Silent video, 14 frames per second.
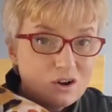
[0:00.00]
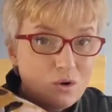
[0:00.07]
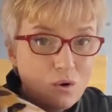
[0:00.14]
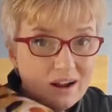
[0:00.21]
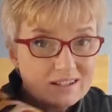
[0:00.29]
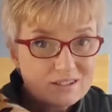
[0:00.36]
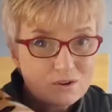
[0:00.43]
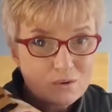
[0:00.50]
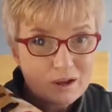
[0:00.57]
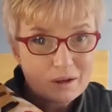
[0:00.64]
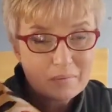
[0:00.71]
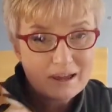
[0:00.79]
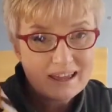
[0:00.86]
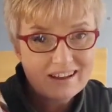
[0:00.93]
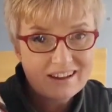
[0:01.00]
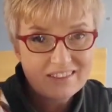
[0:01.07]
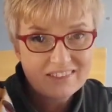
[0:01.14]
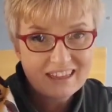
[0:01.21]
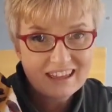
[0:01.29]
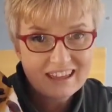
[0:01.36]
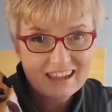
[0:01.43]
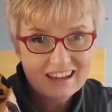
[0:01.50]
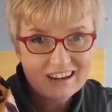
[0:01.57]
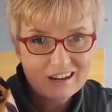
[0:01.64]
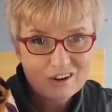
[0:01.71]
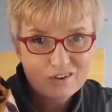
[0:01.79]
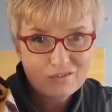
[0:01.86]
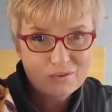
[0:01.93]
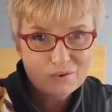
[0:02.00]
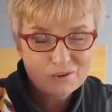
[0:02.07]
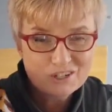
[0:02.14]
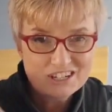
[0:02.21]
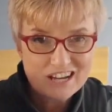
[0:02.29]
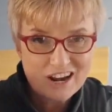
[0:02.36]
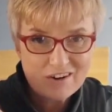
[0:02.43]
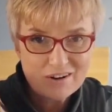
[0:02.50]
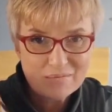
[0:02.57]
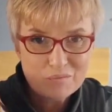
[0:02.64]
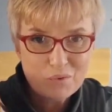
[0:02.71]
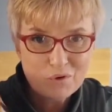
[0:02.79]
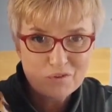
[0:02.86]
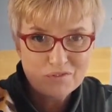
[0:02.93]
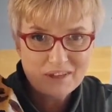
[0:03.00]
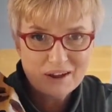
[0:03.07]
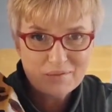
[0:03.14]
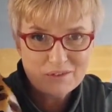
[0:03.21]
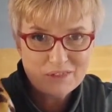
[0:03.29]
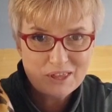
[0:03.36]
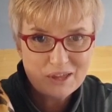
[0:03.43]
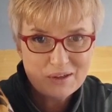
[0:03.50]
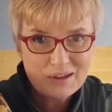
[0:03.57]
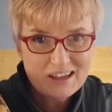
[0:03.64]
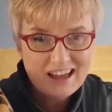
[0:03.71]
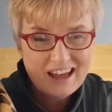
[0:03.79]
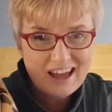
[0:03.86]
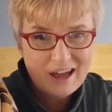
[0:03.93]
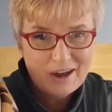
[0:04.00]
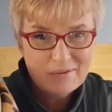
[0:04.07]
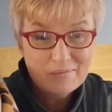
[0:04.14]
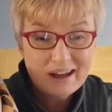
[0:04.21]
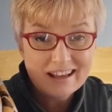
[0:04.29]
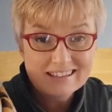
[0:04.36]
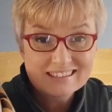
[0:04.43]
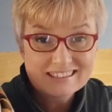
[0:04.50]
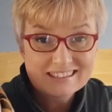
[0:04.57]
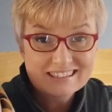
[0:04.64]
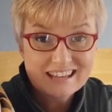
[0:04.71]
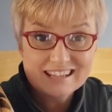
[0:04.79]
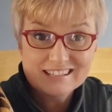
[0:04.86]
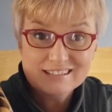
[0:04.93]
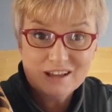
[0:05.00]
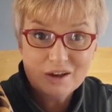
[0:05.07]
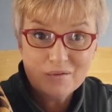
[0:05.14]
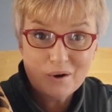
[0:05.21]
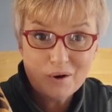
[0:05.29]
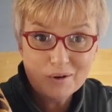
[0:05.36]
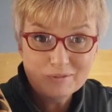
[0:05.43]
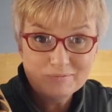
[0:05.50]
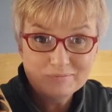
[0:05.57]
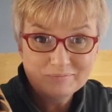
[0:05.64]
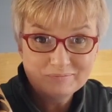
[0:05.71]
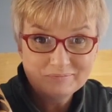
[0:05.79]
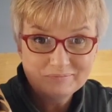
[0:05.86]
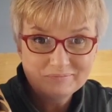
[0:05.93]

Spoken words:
Quite a quick make, I think, and I look forward to sharing more of that with you as the days go on.